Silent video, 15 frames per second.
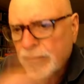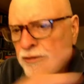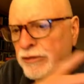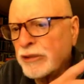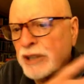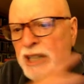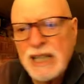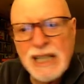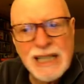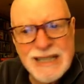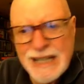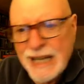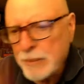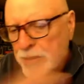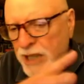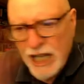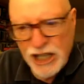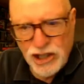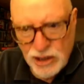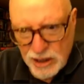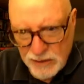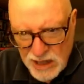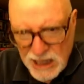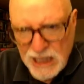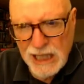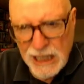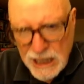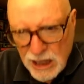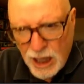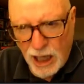Free examination of the
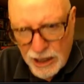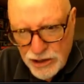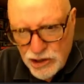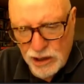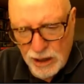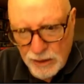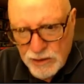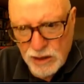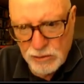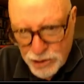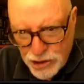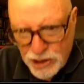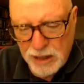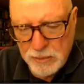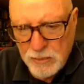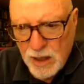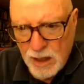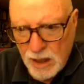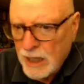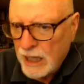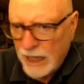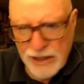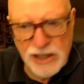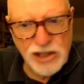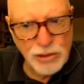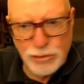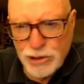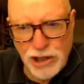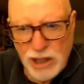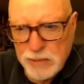ideology of the regime. And this is
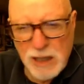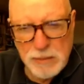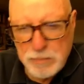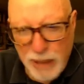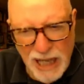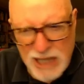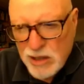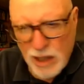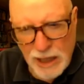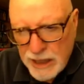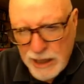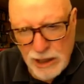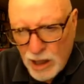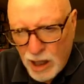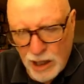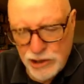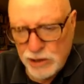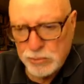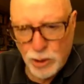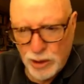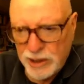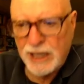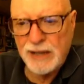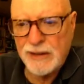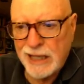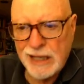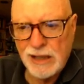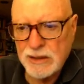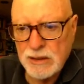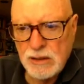a regime that's based on ideology more than anything
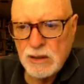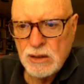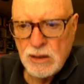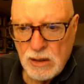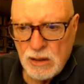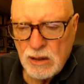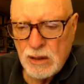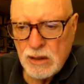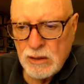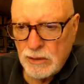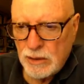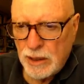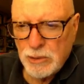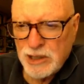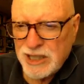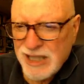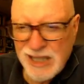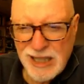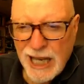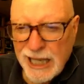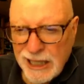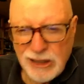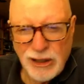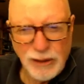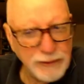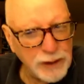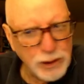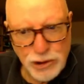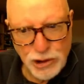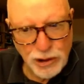else. They were deciding their
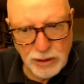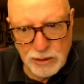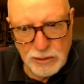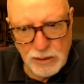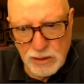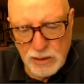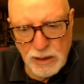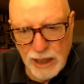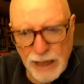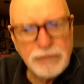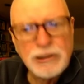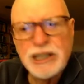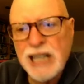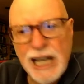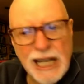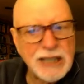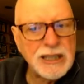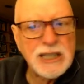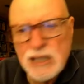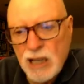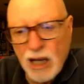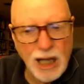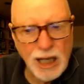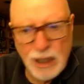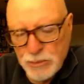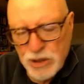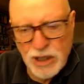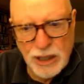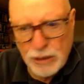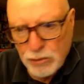future every day in these
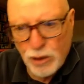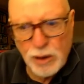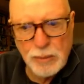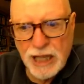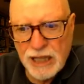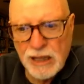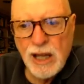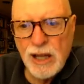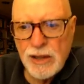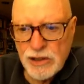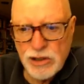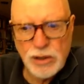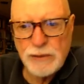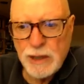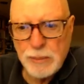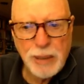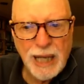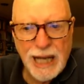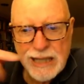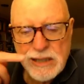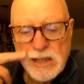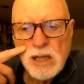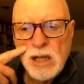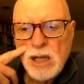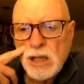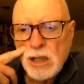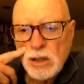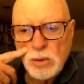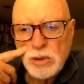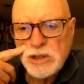columns that they wrote about the Soviet past,
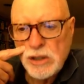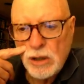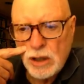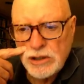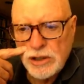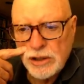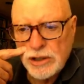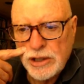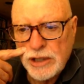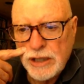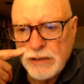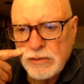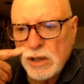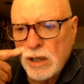who was the alternative?